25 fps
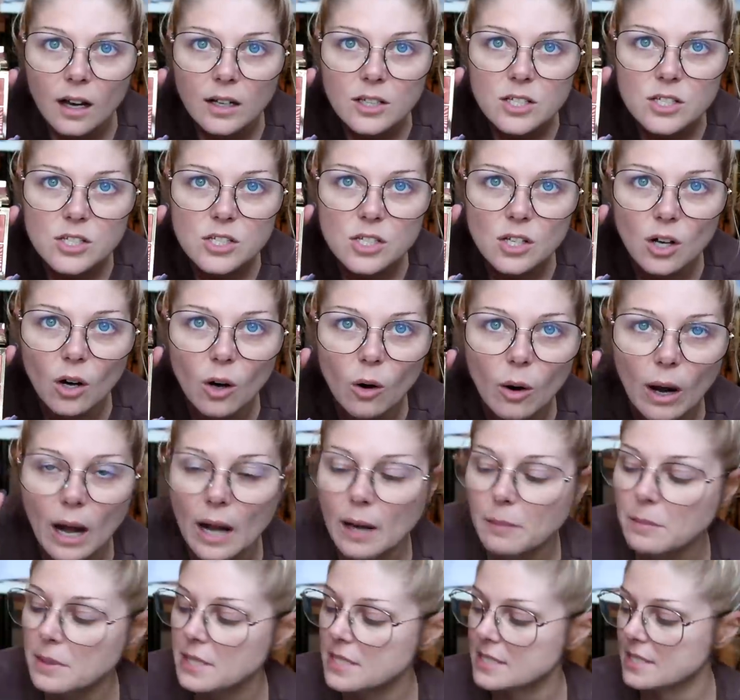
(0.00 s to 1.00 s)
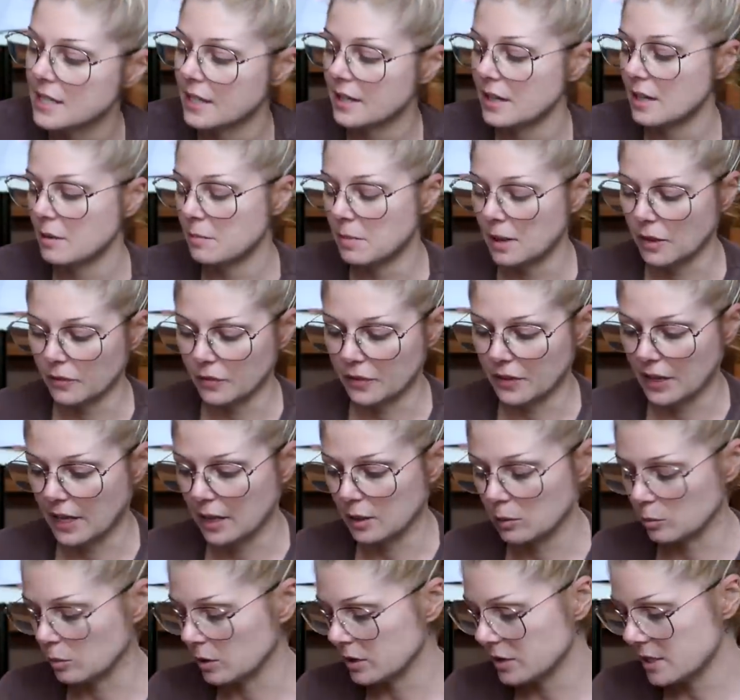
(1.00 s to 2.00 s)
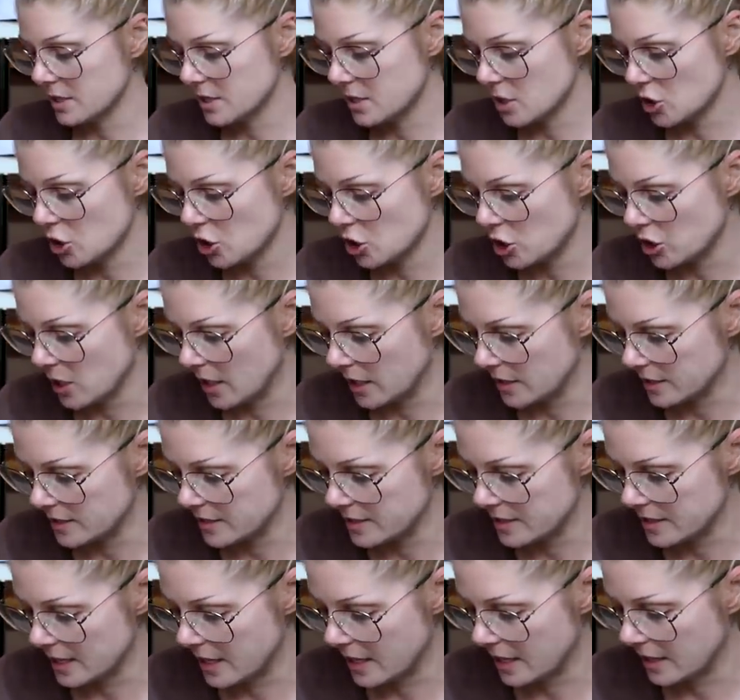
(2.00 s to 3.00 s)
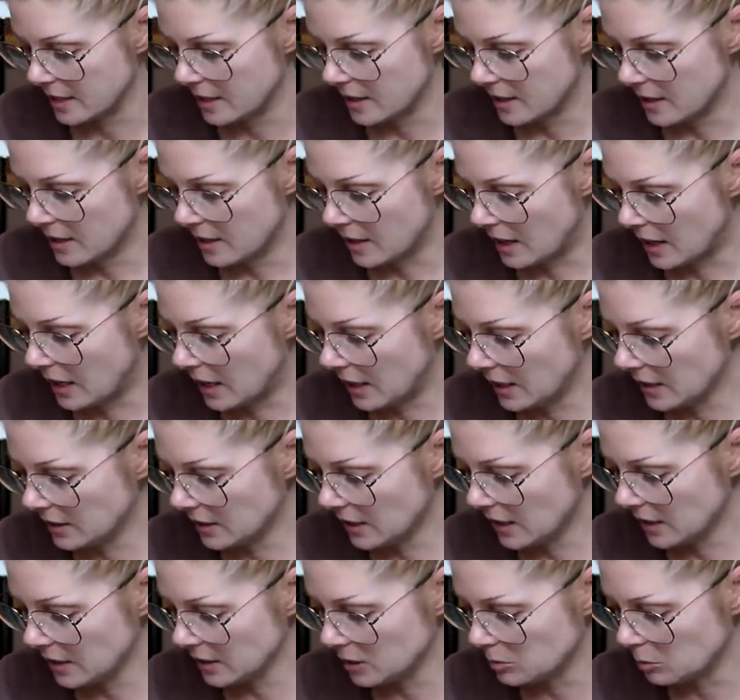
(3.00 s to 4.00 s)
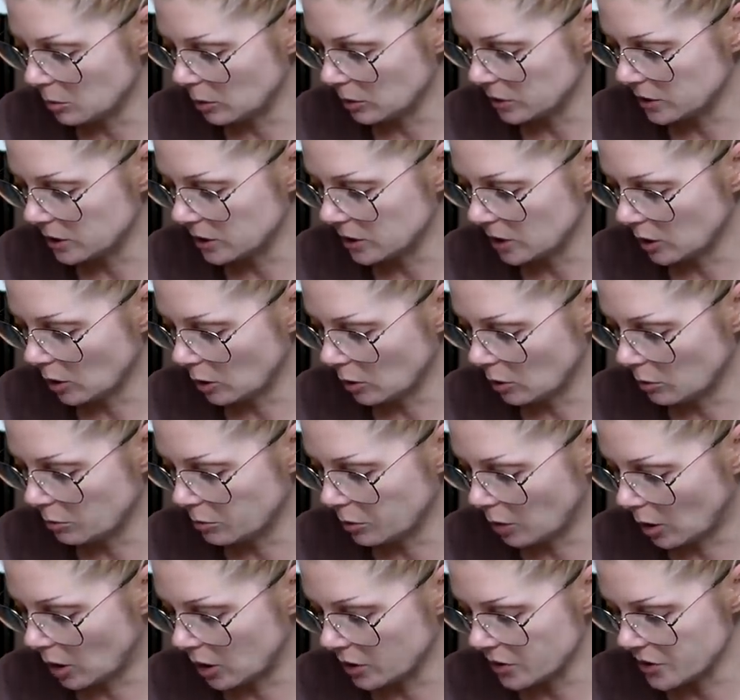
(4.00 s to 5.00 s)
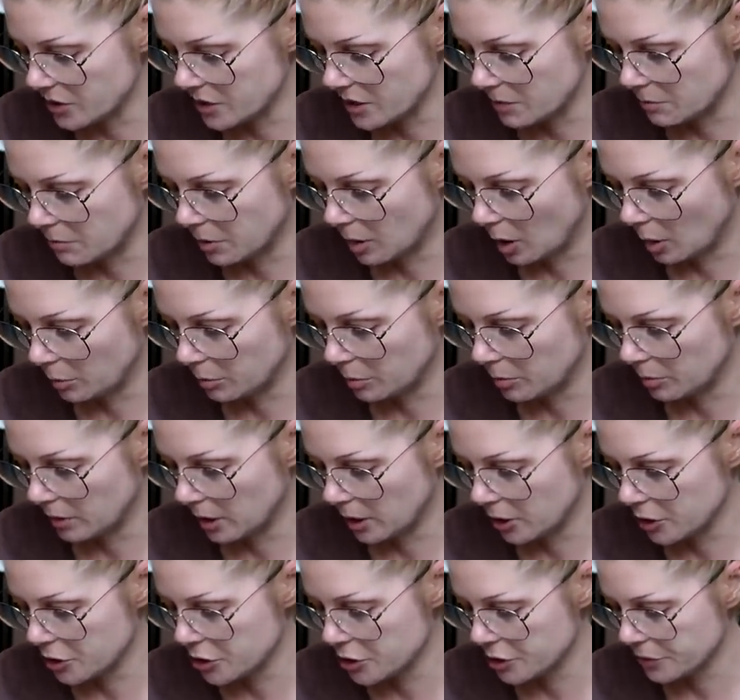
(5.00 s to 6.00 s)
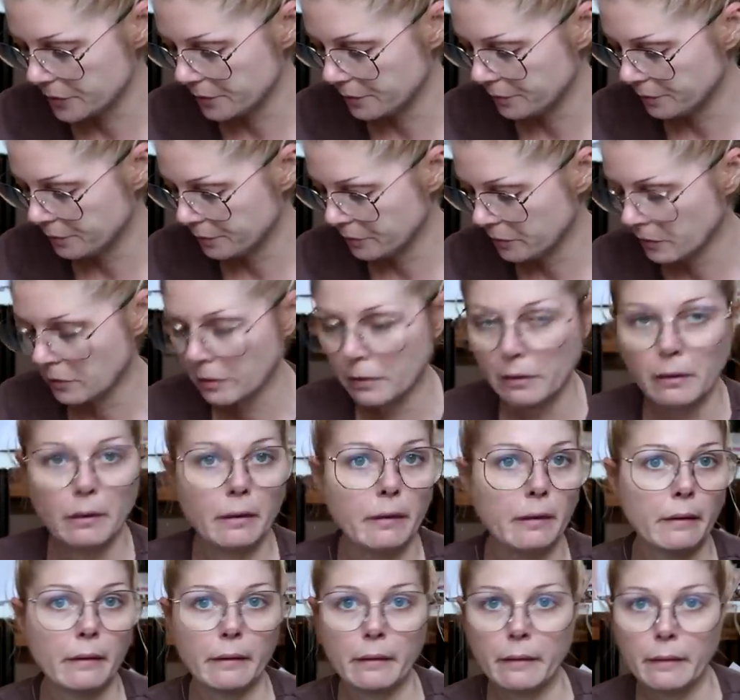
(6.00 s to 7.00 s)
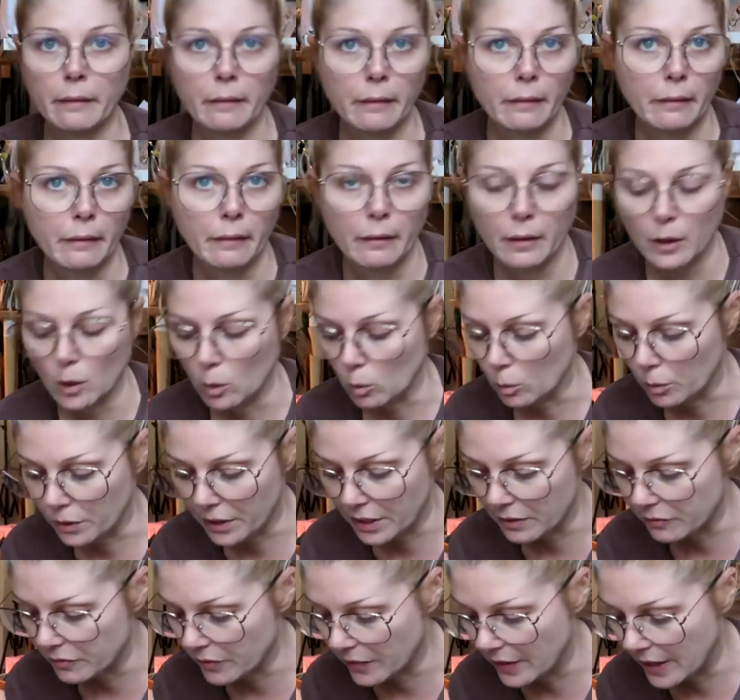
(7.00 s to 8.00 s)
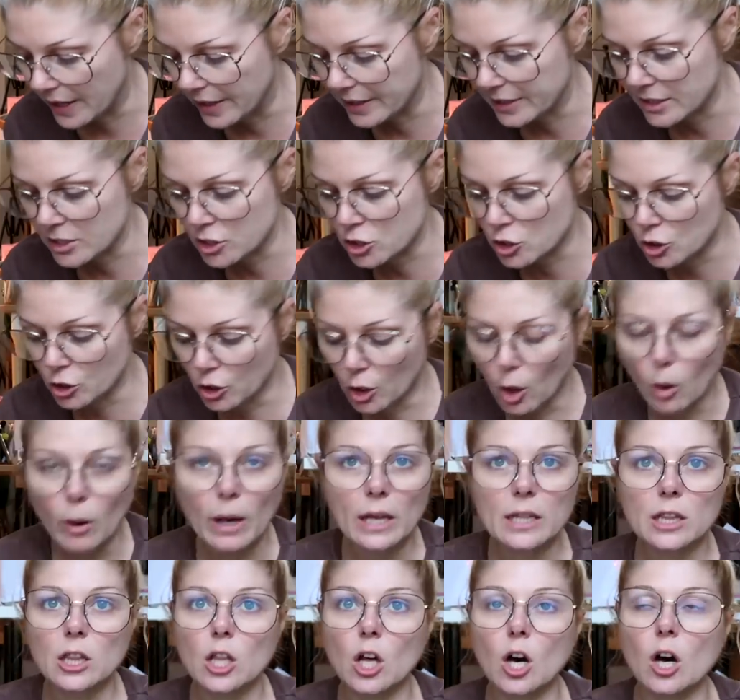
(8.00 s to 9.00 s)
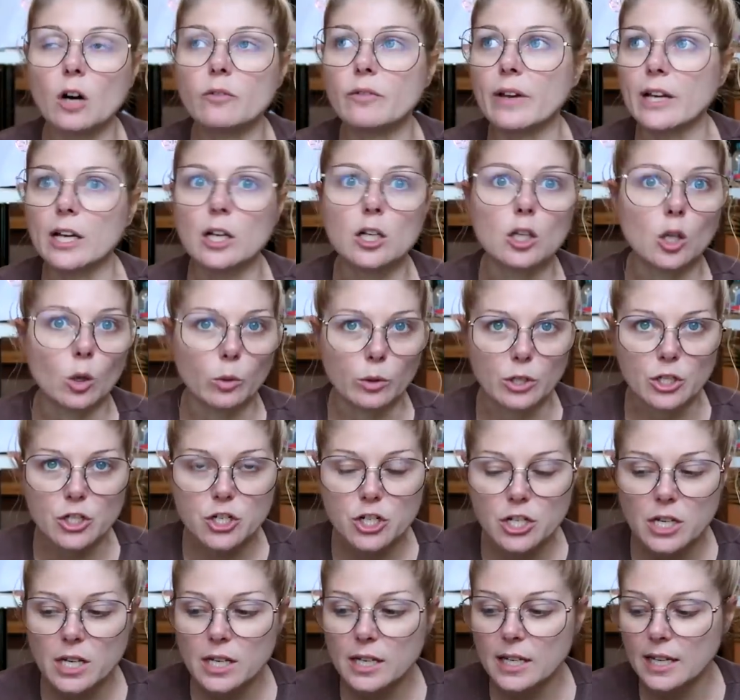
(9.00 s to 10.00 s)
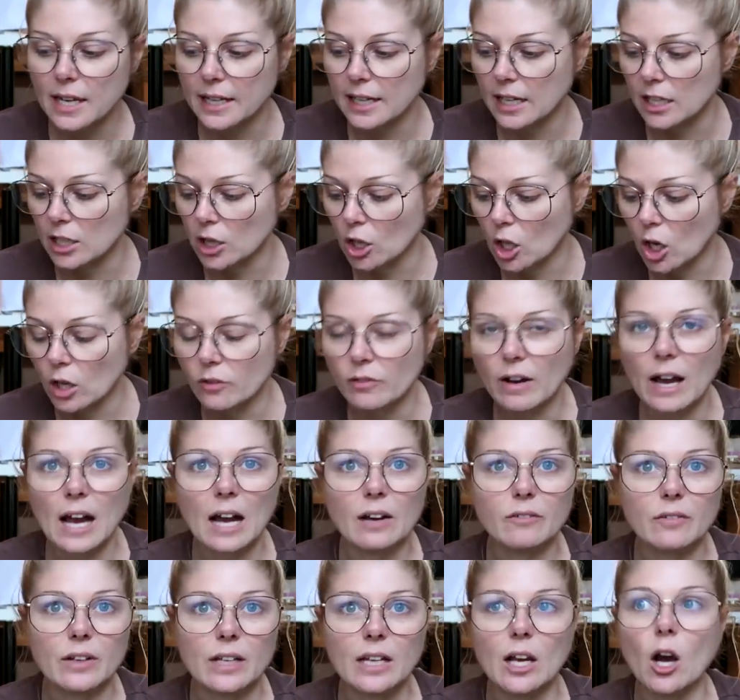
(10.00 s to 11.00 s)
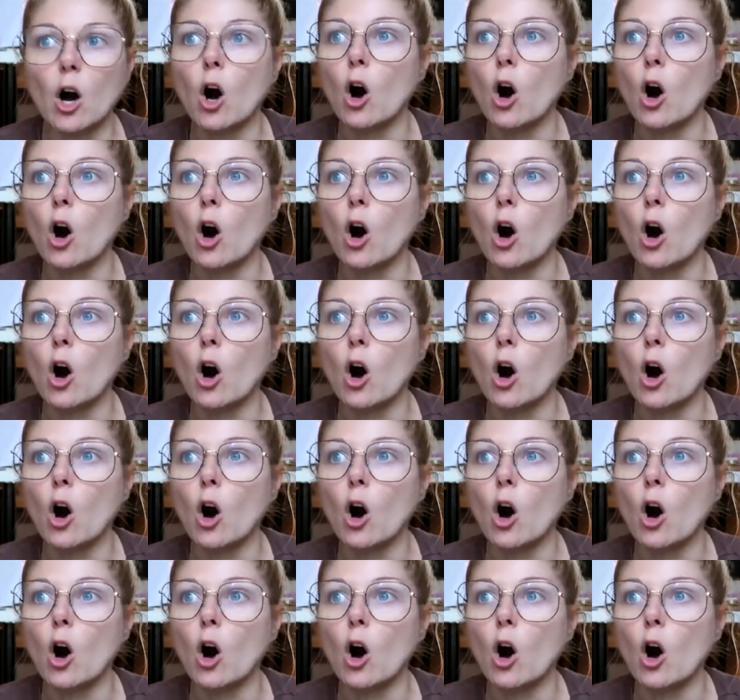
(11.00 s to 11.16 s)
So I'm excited about that. What does the shade say? Highlight, multi-glow, bronze, and pop blush. Whatever that is. You know I love a glowy cheek, and I love having